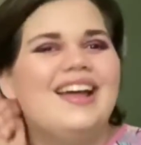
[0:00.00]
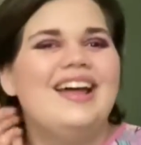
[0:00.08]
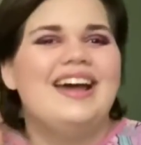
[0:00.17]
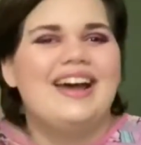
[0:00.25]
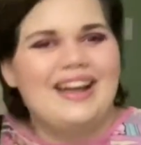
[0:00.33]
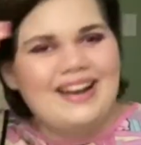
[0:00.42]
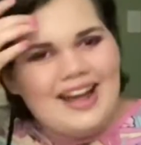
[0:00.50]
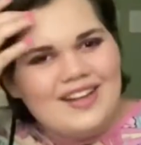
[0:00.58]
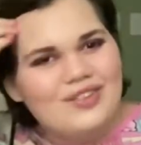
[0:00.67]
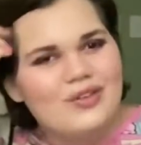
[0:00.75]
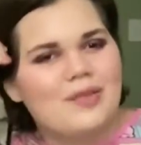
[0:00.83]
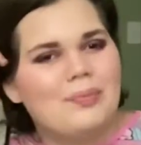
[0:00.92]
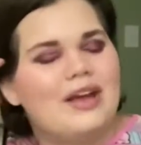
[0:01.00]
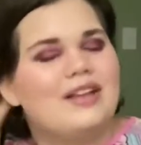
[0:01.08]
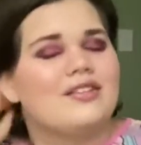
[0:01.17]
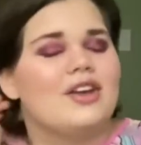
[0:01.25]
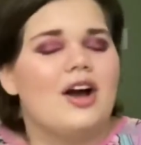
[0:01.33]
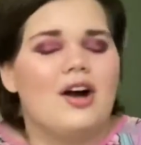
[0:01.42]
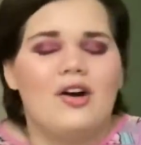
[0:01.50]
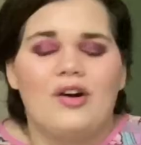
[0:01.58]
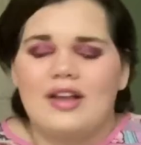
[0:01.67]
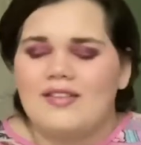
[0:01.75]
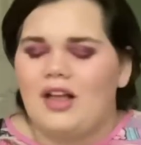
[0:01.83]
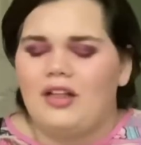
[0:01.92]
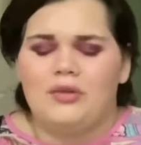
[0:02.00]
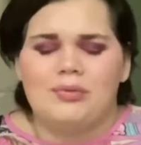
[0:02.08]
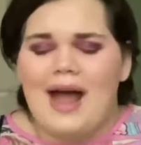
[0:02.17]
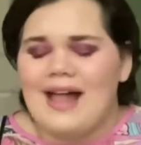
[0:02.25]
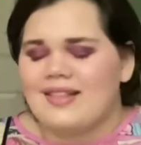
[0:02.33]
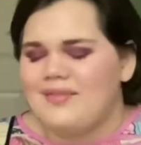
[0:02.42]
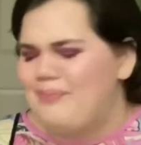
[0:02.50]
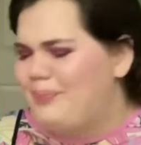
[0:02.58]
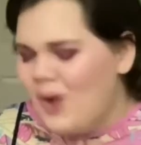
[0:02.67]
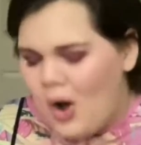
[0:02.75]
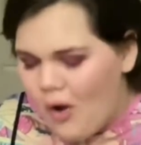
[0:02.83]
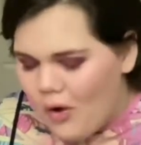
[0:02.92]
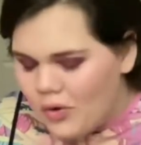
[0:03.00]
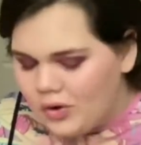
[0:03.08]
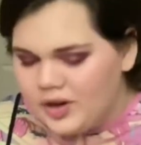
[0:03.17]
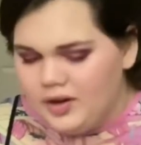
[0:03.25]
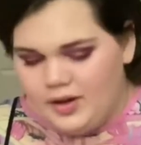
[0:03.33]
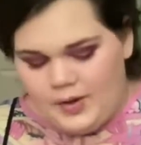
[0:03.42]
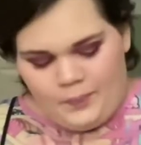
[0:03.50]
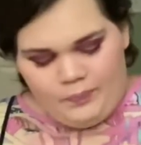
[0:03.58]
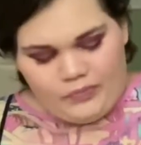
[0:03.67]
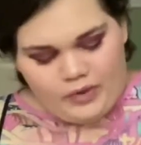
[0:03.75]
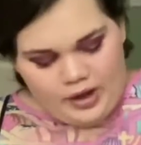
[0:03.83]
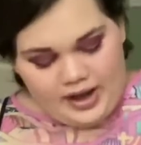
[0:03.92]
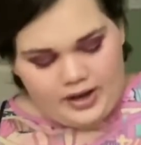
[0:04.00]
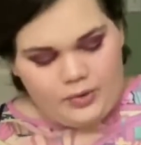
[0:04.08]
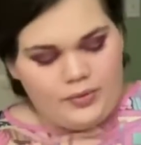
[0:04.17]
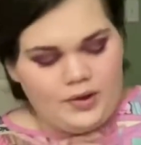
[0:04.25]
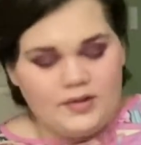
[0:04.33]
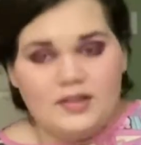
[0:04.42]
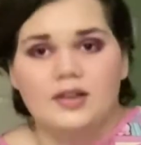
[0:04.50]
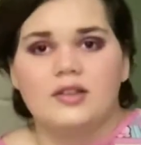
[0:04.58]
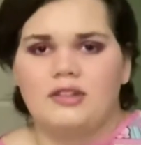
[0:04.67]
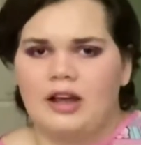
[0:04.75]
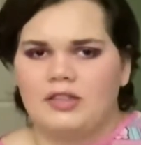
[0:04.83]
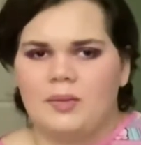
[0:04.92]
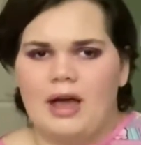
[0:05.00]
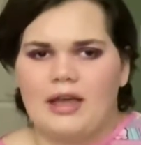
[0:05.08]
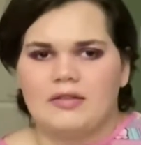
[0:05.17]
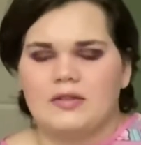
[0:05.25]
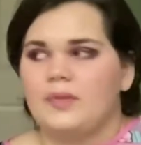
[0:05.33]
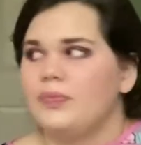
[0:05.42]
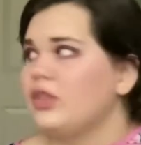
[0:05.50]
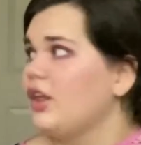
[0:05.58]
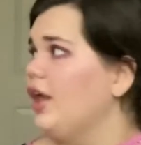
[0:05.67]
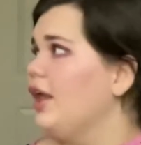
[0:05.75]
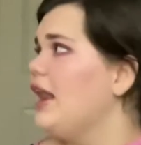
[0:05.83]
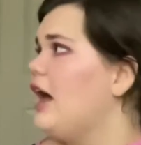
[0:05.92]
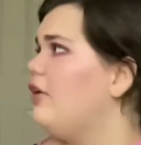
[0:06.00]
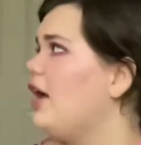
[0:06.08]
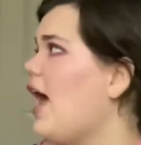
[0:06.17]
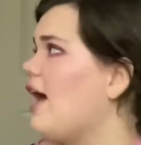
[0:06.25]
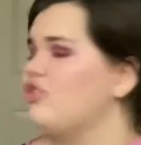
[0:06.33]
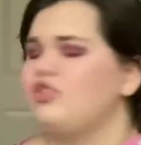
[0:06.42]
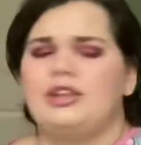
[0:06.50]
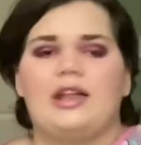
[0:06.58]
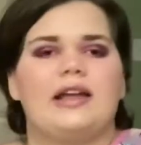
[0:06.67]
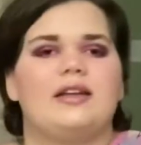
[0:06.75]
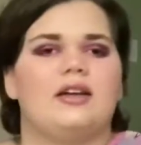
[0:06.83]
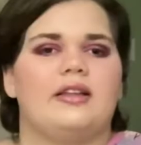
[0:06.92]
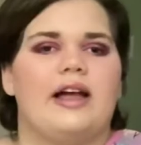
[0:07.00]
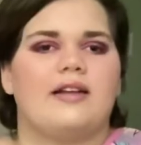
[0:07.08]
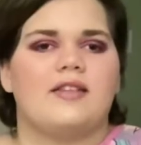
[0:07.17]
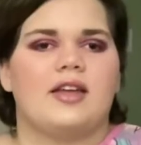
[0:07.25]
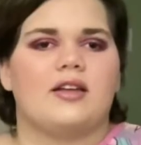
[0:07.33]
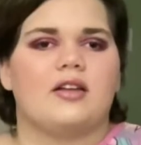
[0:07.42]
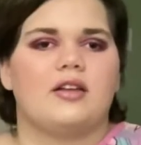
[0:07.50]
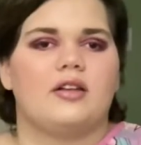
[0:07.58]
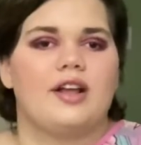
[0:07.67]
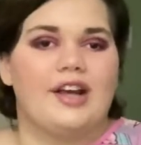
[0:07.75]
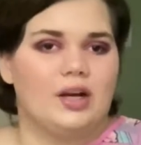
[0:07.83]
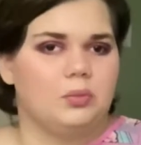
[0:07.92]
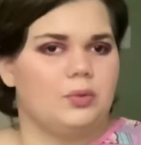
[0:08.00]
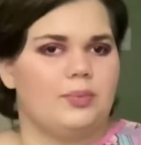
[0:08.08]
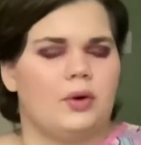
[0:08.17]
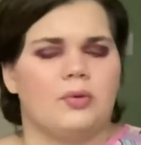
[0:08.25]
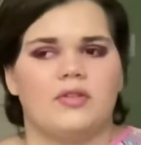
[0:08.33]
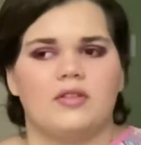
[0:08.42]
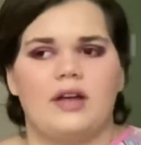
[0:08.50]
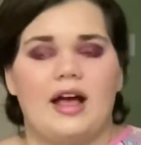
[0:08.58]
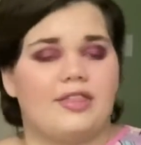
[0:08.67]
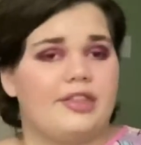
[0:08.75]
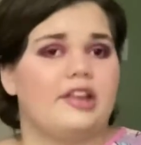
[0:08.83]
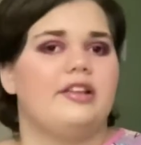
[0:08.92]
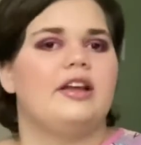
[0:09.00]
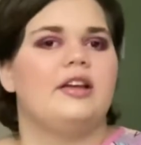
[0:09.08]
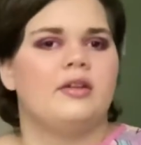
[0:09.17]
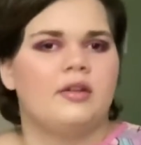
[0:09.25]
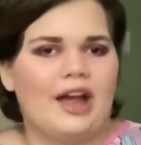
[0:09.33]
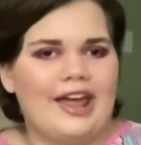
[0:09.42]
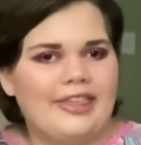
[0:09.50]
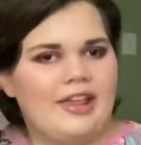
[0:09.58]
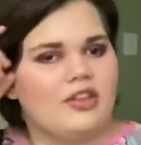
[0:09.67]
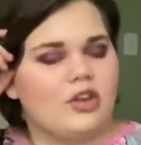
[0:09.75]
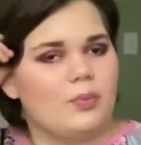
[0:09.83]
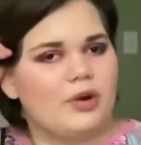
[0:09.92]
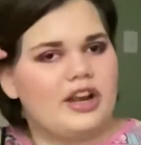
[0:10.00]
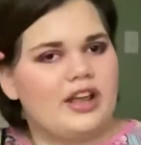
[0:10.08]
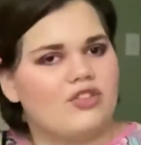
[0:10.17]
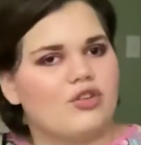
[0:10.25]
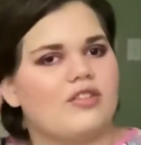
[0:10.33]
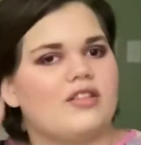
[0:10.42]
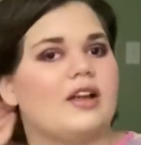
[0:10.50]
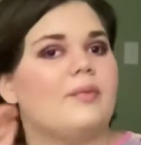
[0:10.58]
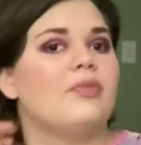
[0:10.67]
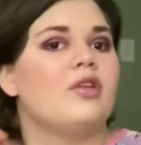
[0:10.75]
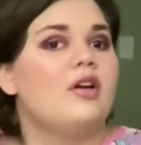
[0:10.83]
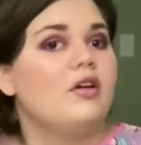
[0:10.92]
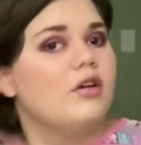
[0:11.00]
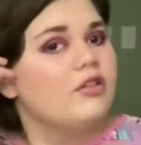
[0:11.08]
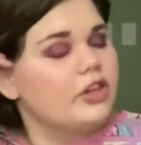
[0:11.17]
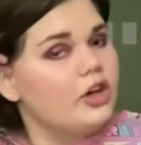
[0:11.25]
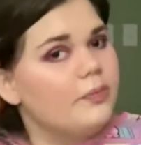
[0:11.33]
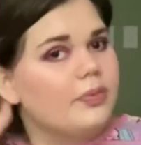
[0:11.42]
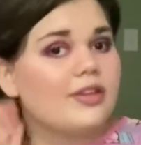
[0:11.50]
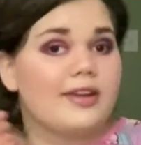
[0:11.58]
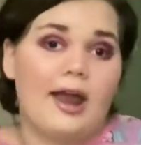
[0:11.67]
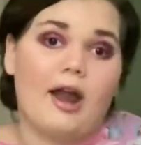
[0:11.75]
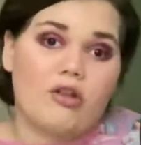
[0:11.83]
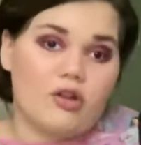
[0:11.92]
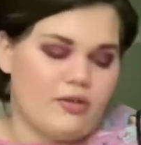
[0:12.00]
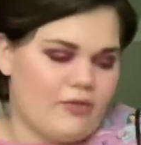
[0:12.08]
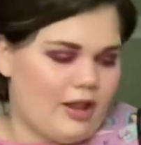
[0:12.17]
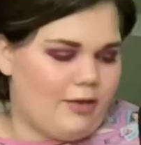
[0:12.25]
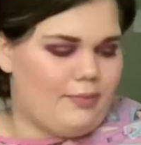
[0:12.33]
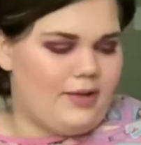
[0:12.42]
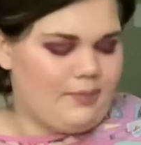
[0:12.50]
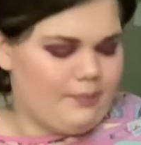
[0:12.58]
And I had to explain, no, I saw a rat's bone, and it was not the best. And now I actually like collecting animal bones ethically. I think they're pretty interesting. So, character development.